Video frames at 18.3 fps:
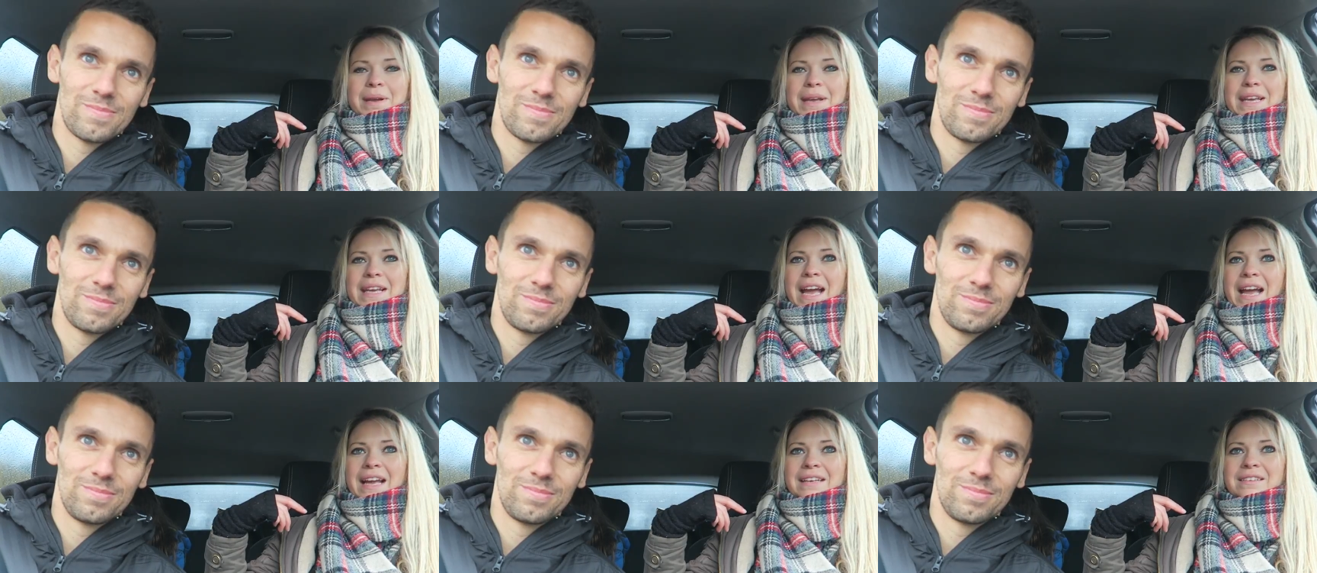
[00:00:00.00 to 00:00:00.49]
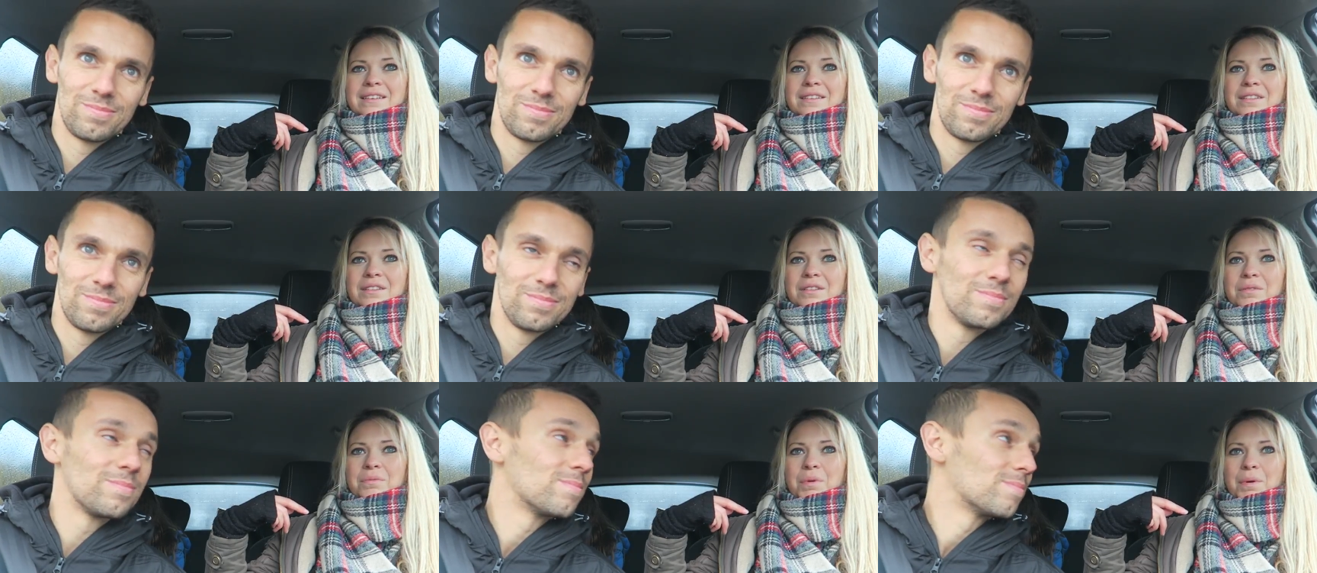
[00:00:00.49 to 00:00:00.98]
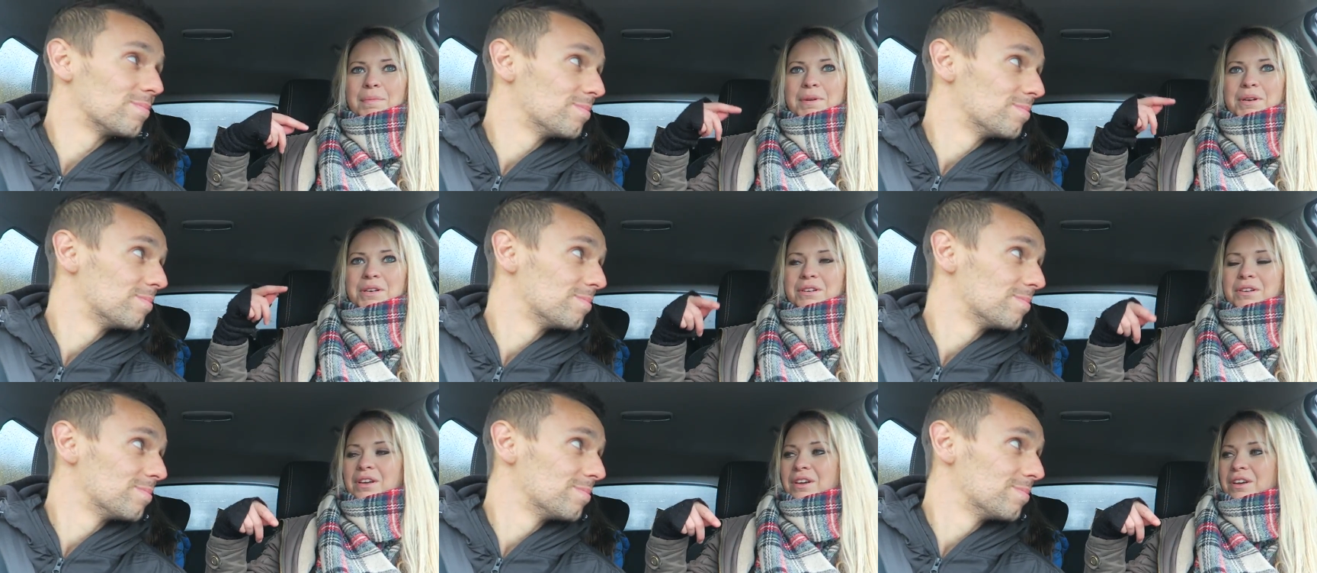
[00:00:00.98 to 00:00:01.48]
Speaker 1: weekend, and the
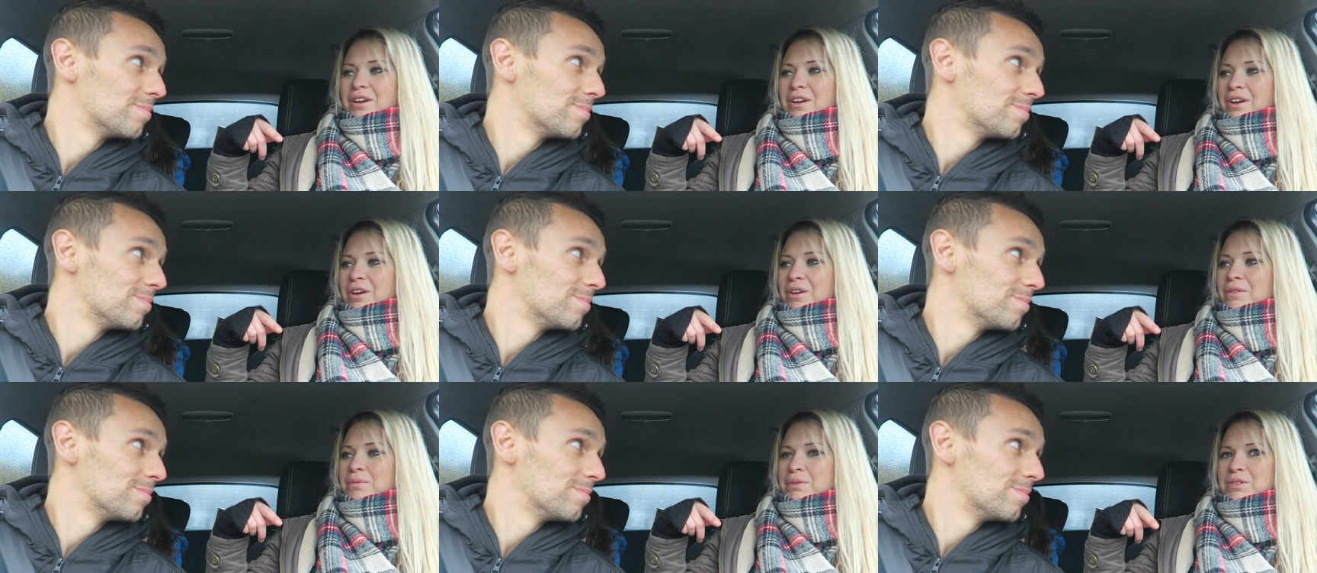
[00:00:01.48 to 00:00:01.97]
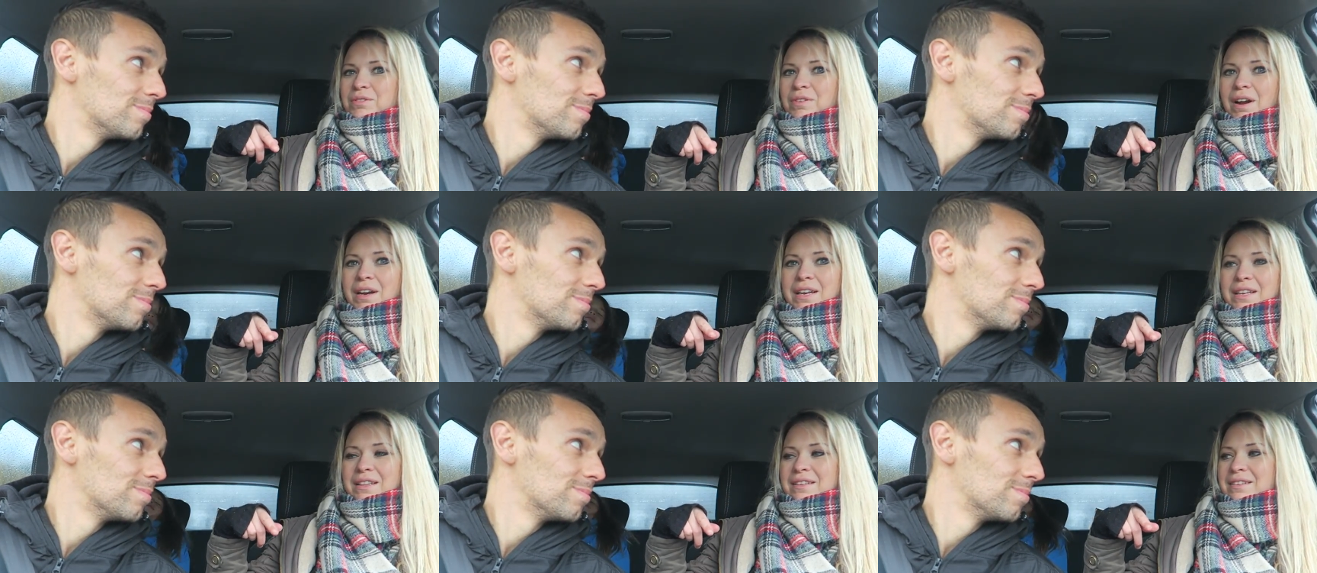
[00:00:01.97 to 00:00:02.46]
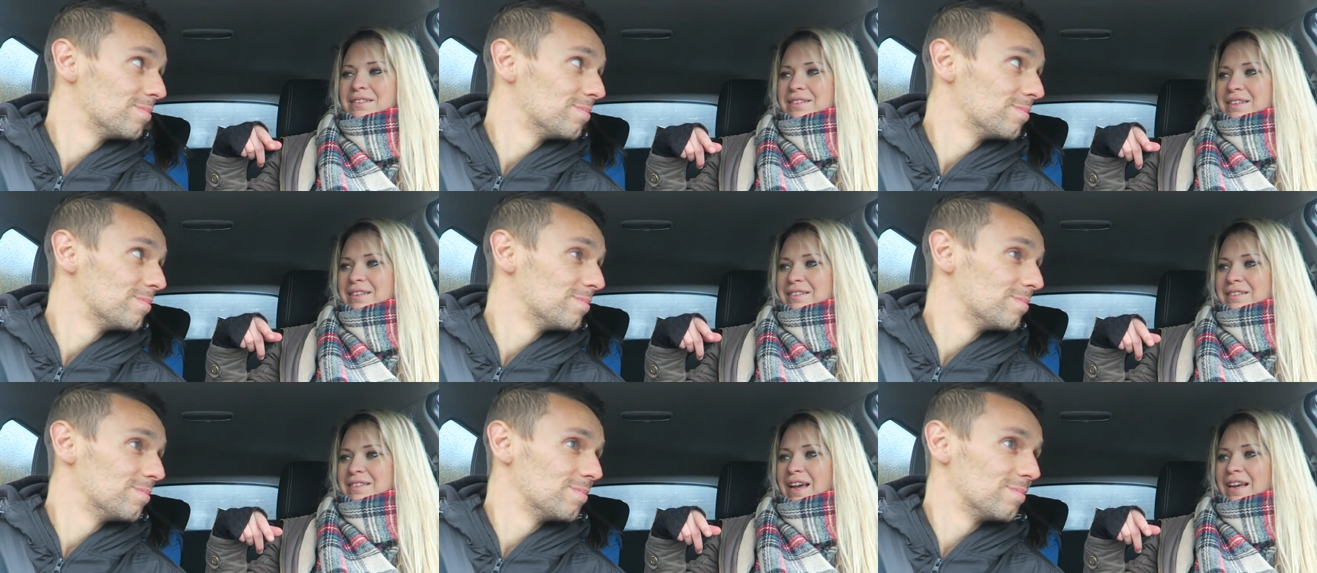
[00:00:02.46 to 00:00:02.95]
woman who was running this
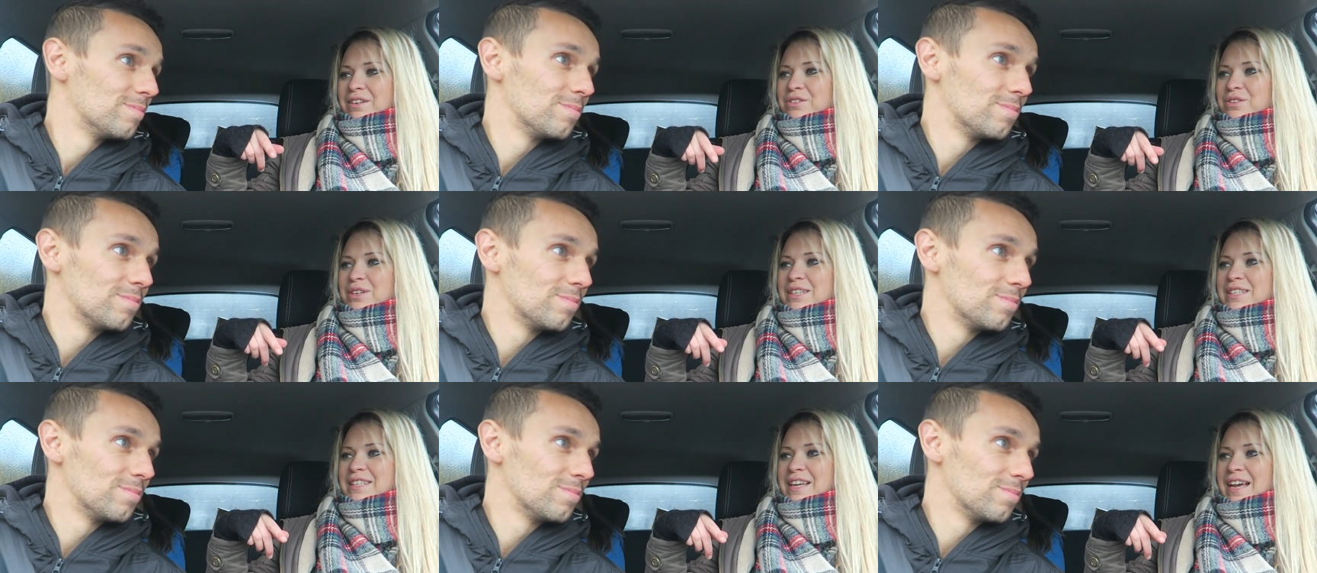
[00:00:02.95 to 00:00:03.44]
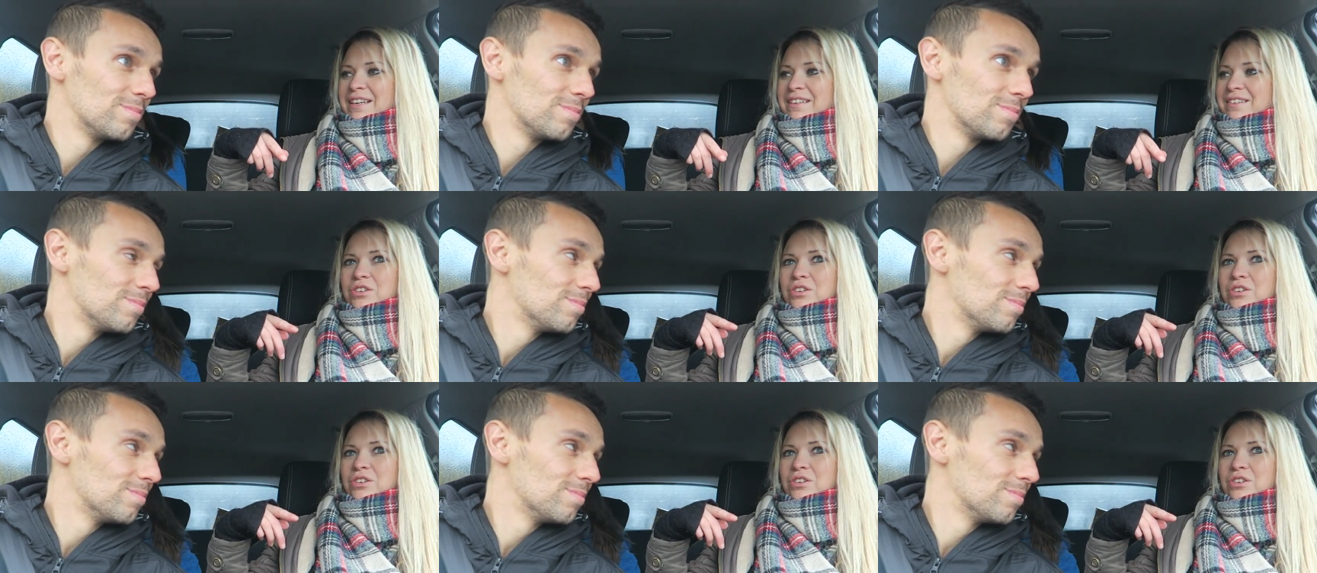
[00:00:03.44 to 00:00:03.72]
sanctuary said,